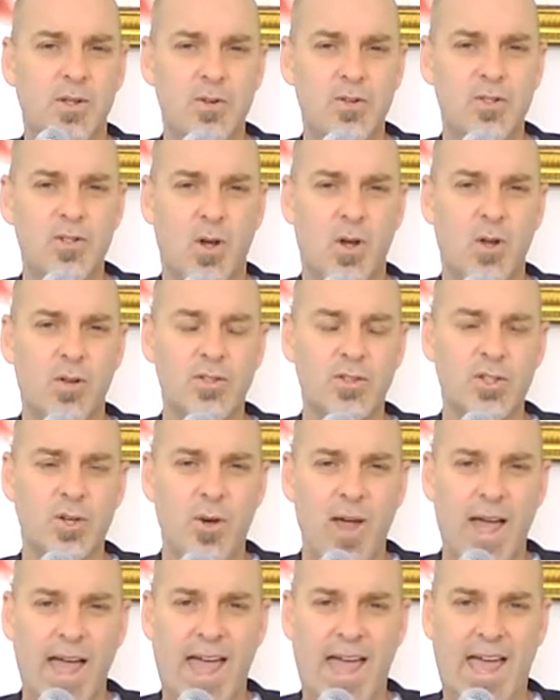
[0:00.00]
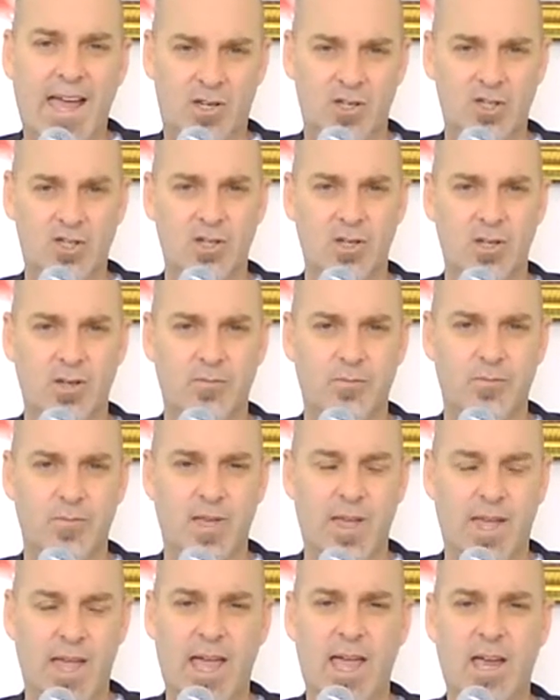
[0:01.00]
but there's also action
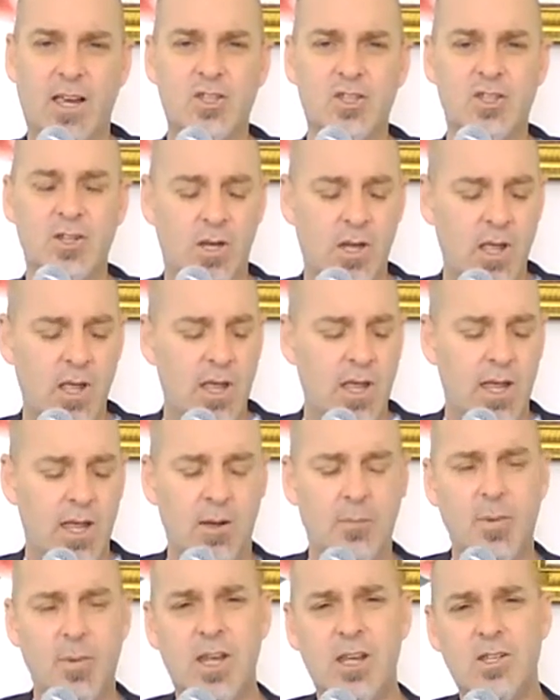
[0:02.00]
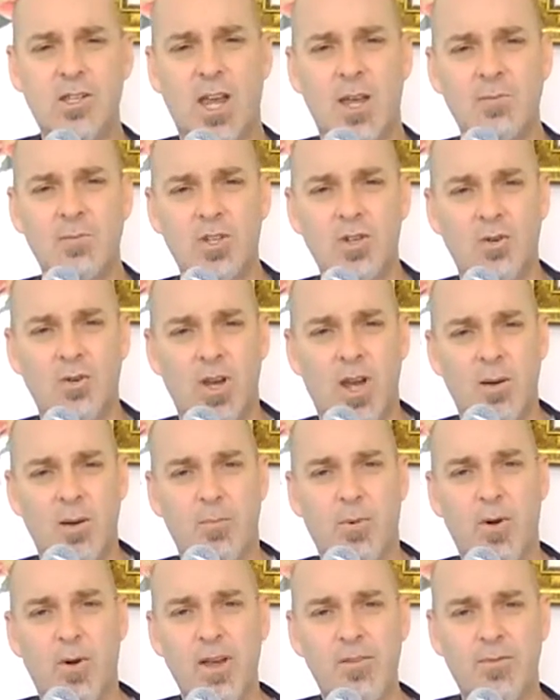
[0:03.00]
action. And many times, you know, when
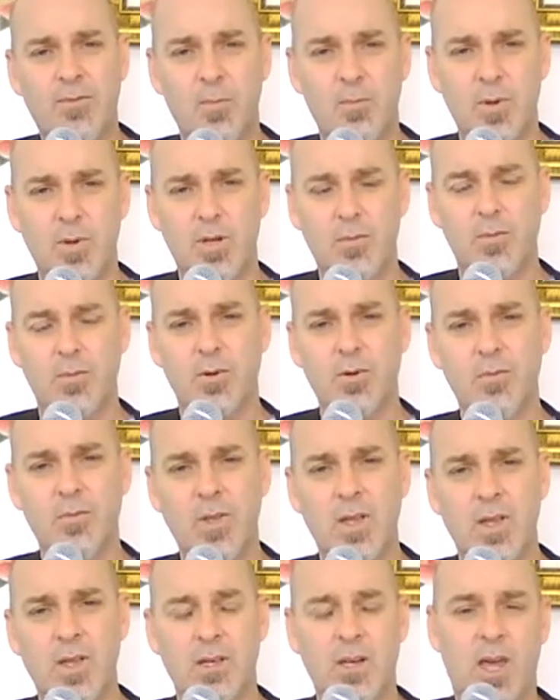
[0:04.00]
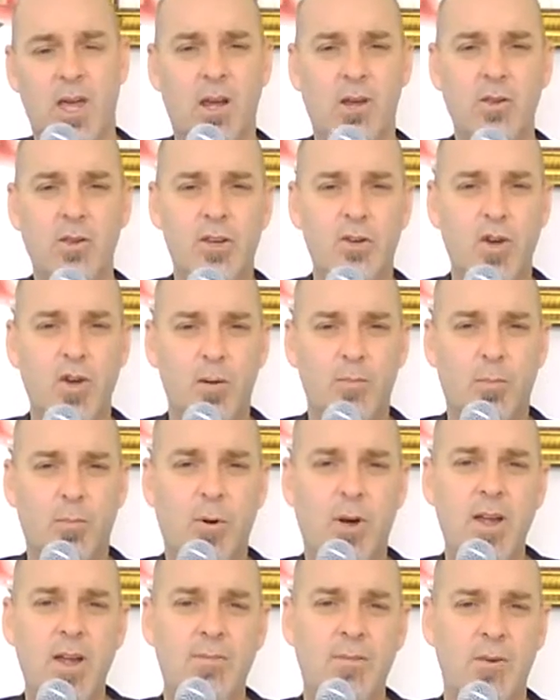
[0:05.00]
I pray for people, not only do I
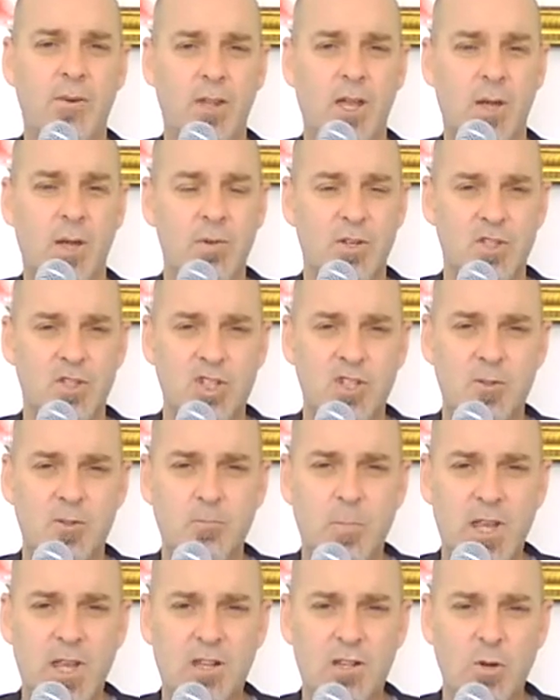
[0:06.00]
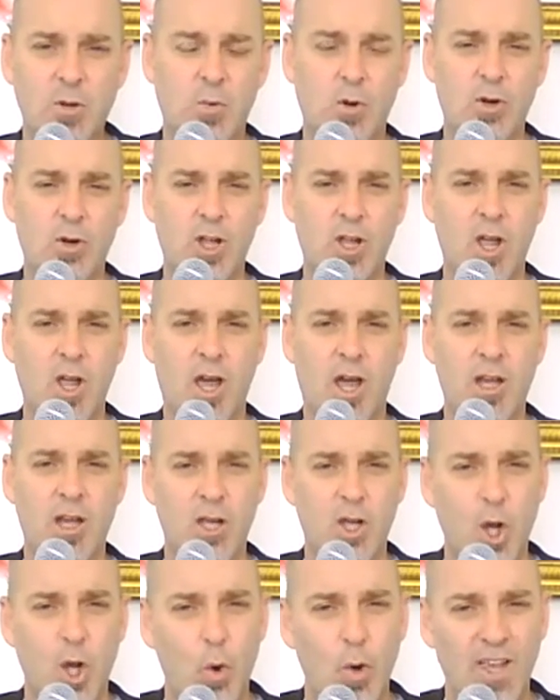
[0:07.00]
pray for them and speak the word of
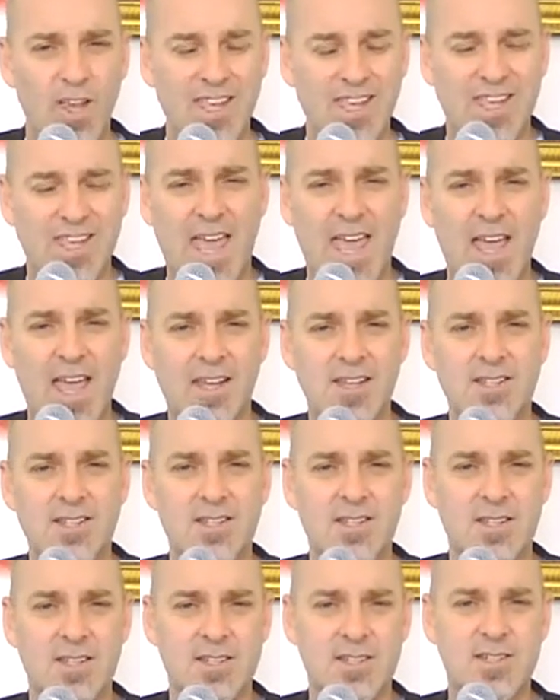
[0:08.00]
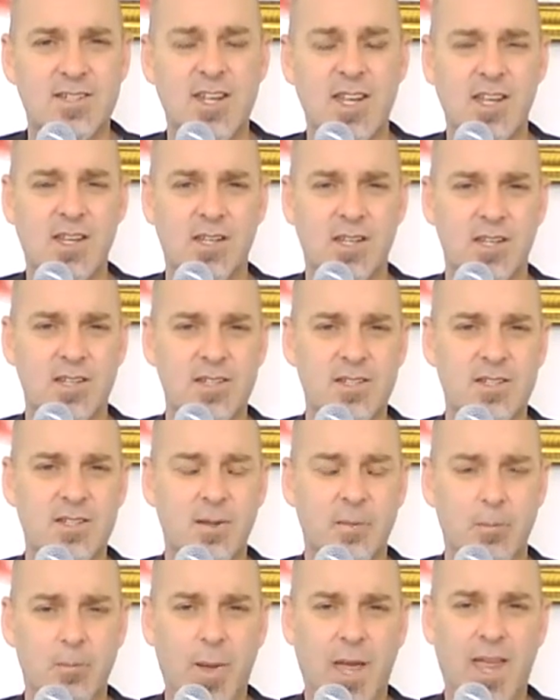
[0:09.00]
God and go against the
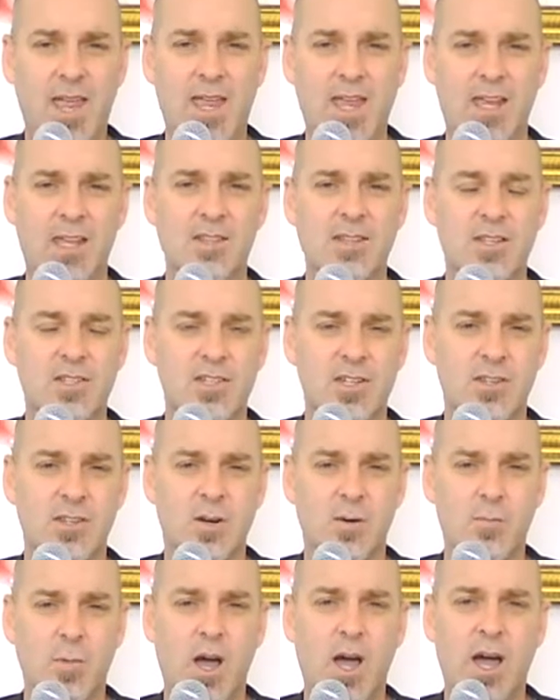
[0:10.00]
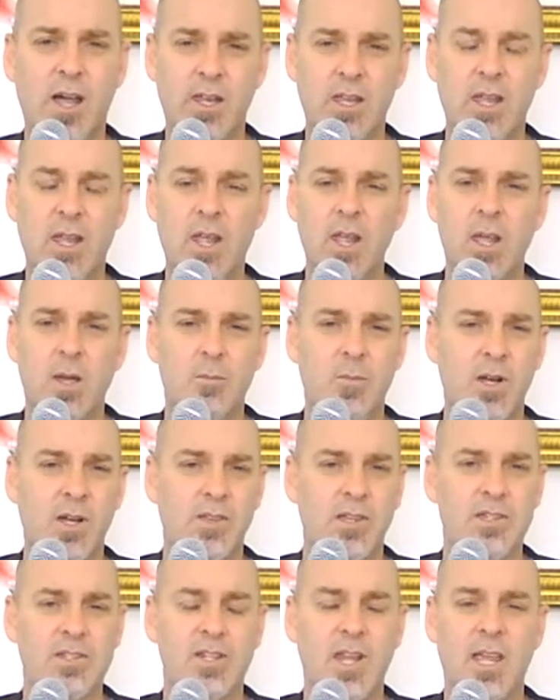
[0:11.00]
sickness, the pain that's in their body,
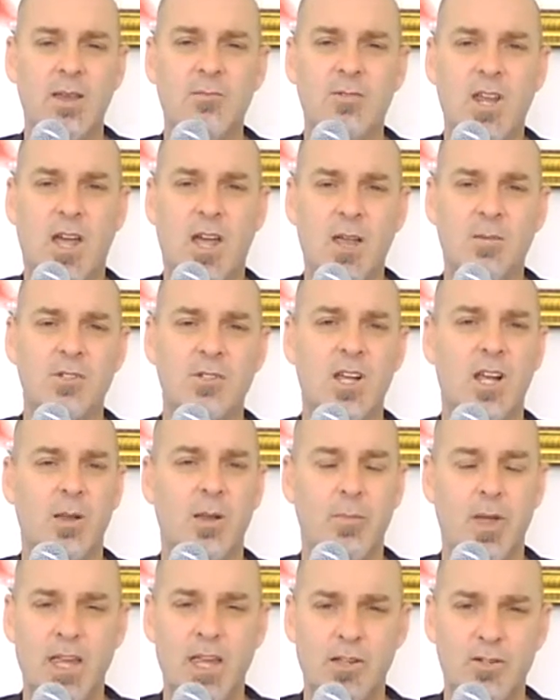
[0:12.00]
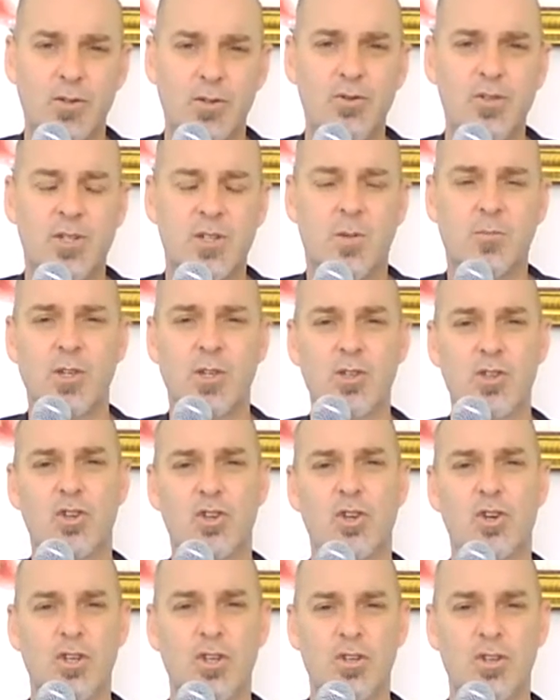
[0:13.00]
but at the same time tell them, hey, do something
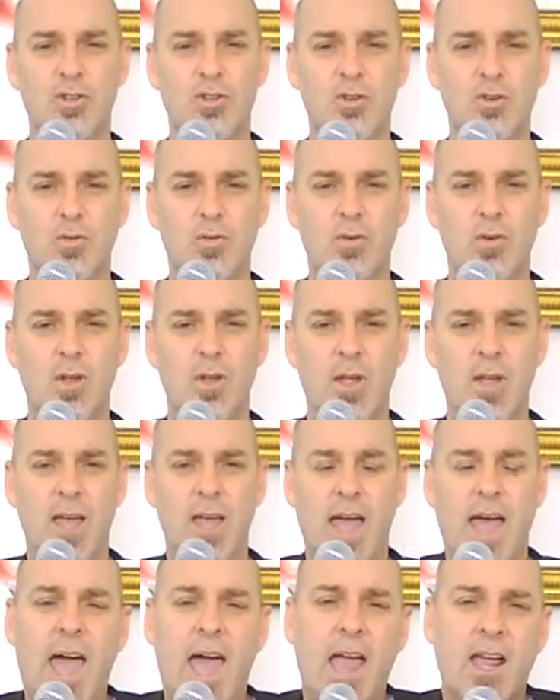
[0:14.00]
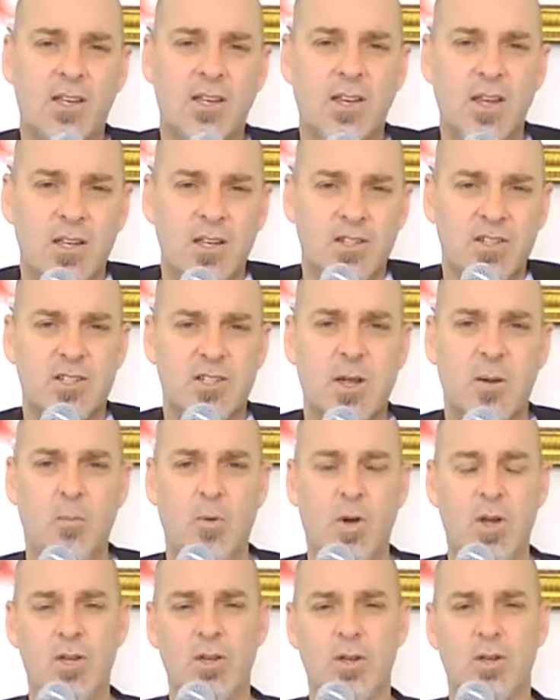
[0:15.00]
you couldn't do. Act
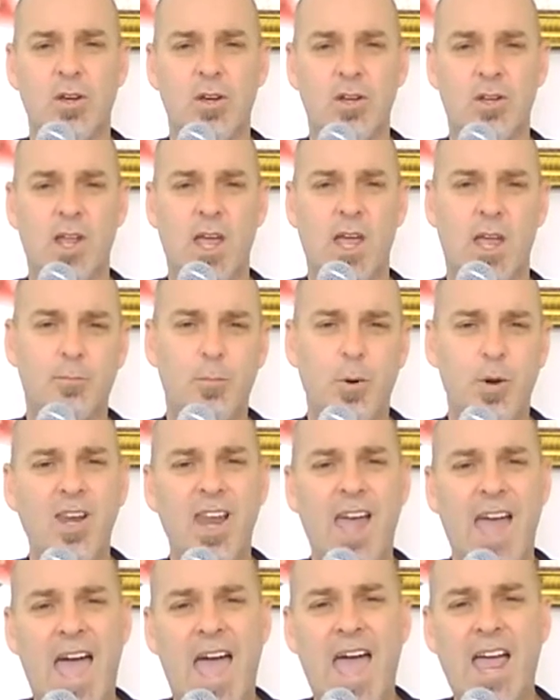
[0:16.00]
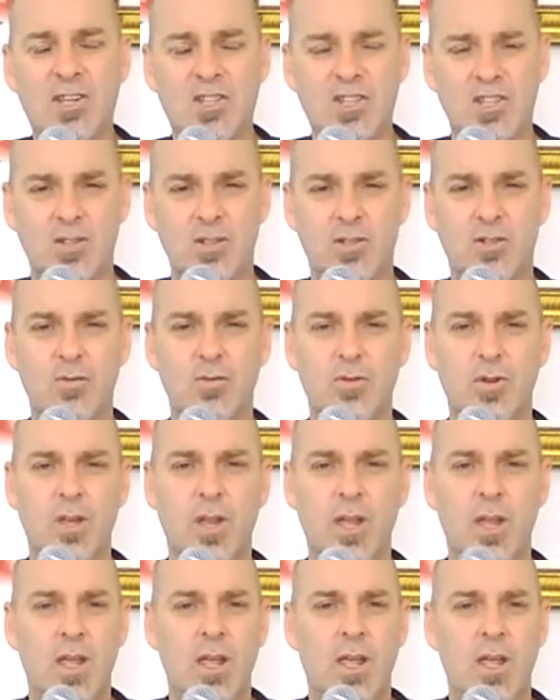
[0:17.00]
some way you couldn't act. Put action to
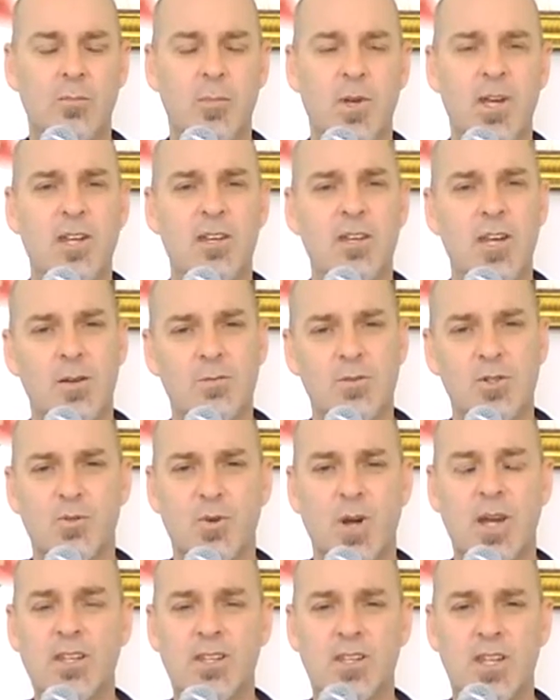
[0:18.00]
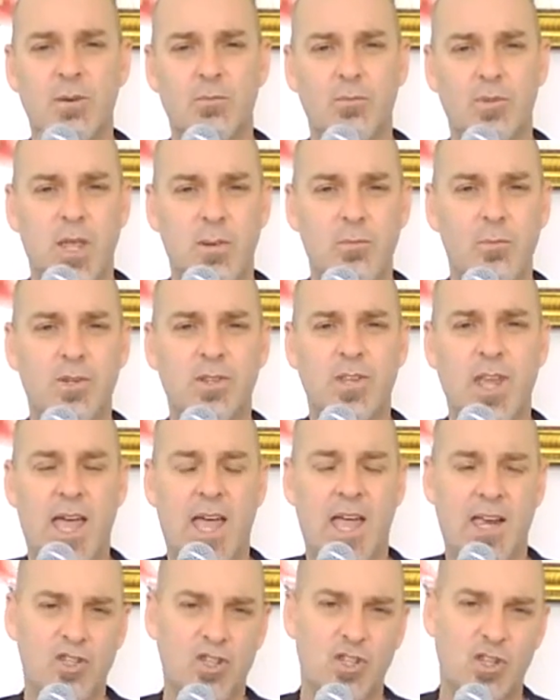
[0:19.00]
it. And many times, right then, when they put
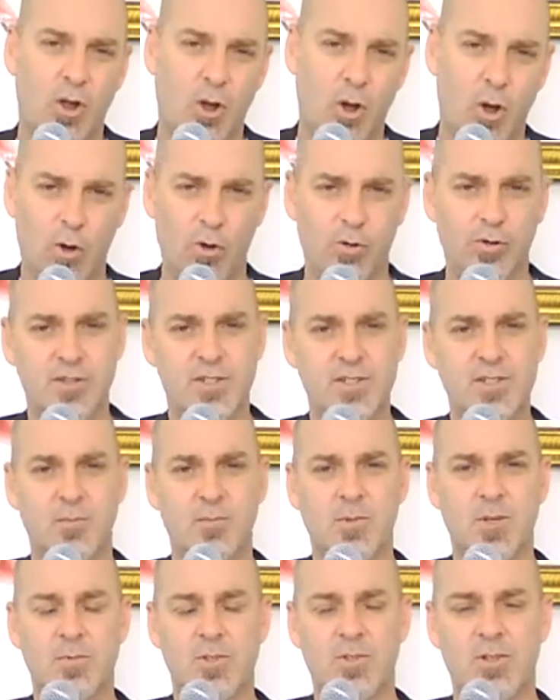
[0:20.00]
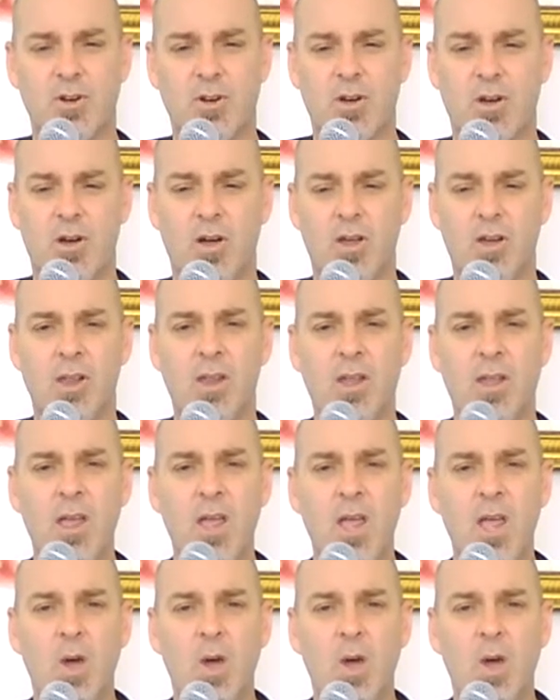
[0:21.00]
the action, all the symptoms are gone.